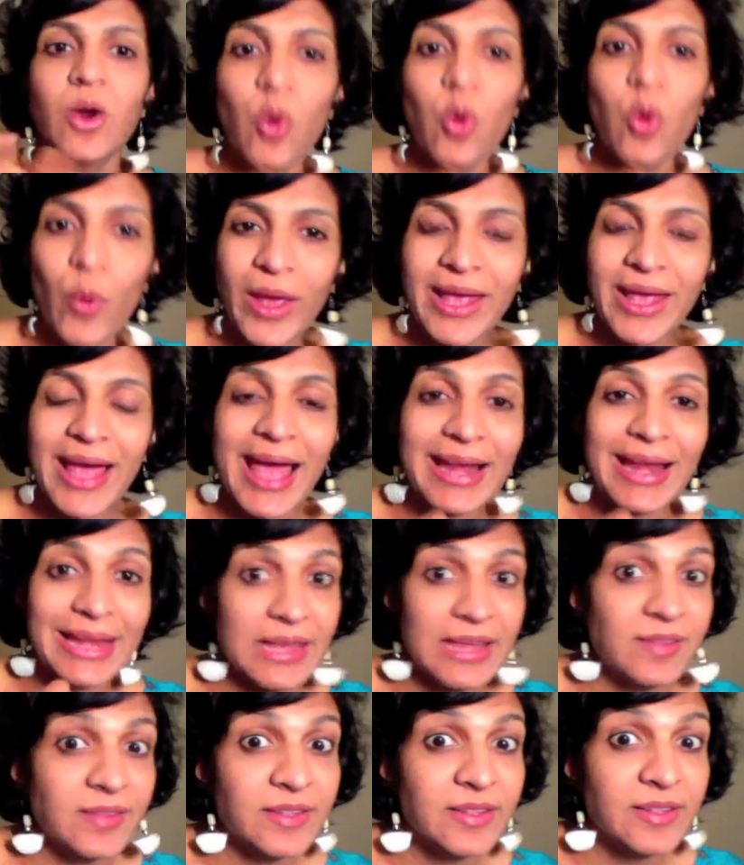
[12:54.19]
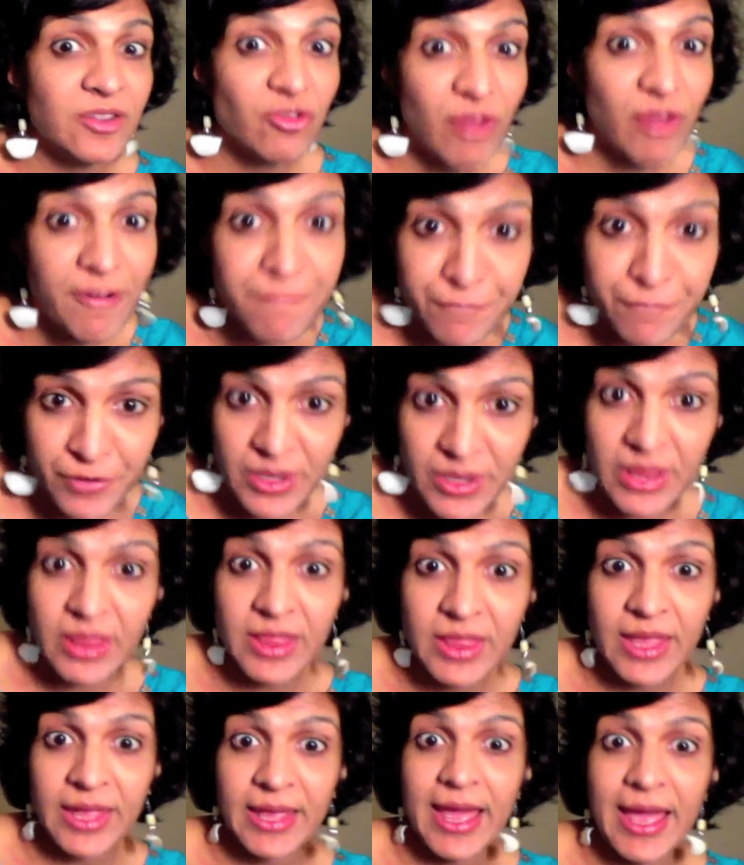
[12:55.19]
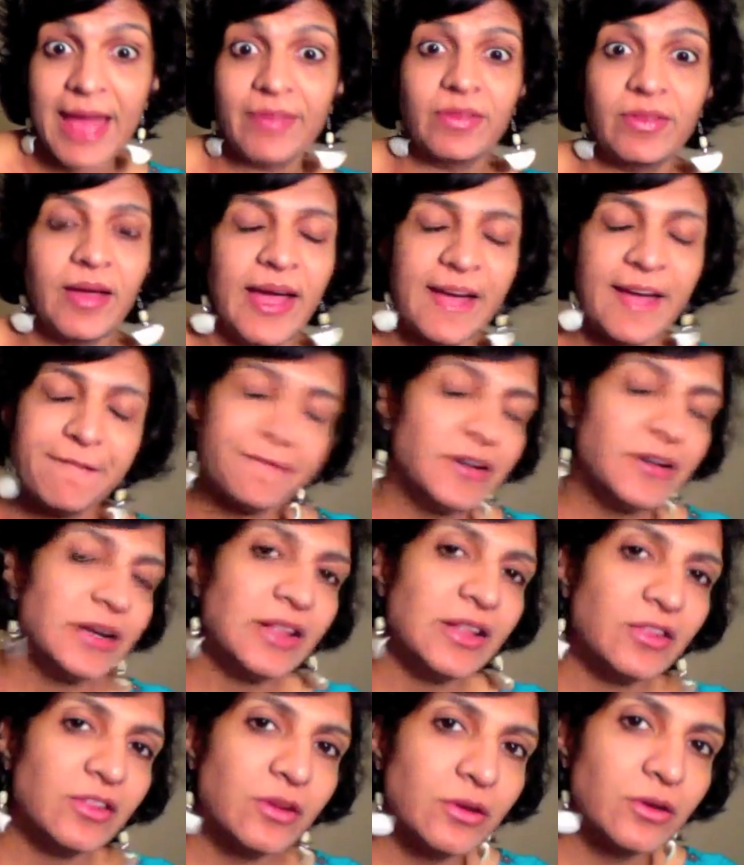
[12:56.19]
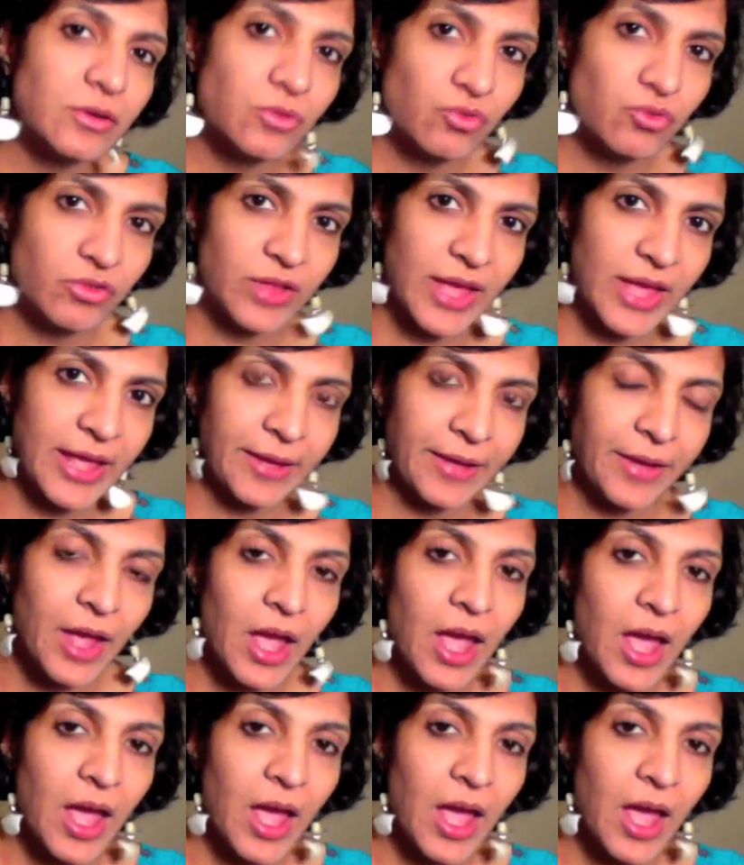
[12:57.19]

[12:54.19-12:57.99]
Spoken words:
quick and easy referencing and the effortless cruising,